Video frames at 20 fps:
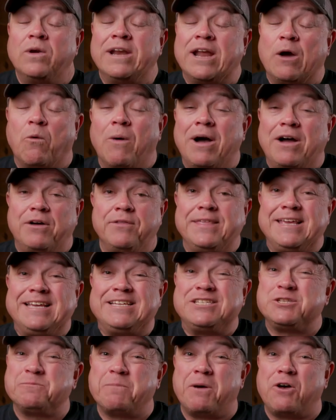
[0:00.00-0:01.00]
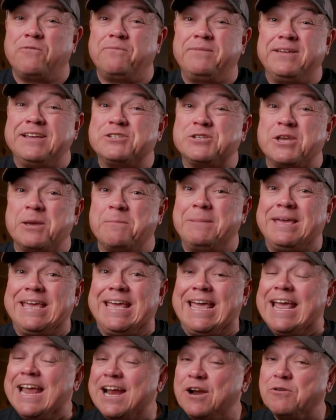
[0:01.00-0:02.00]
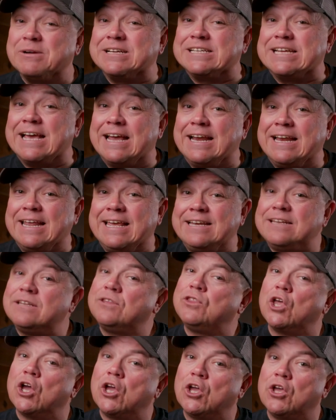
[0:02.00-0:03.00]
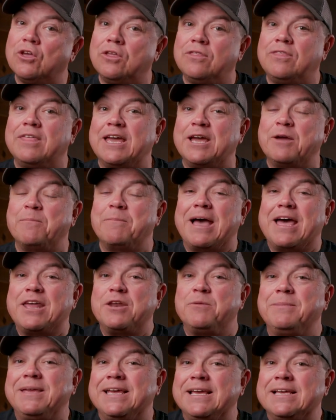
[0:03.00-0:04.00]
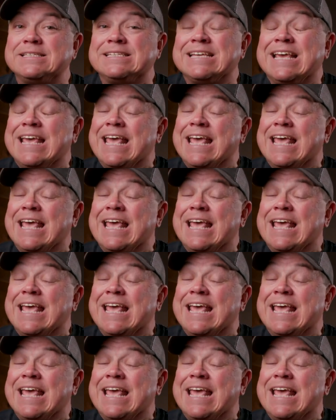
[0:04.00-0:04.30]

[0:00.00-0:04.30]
Now, while these small fish can be irritating, the good thing about them is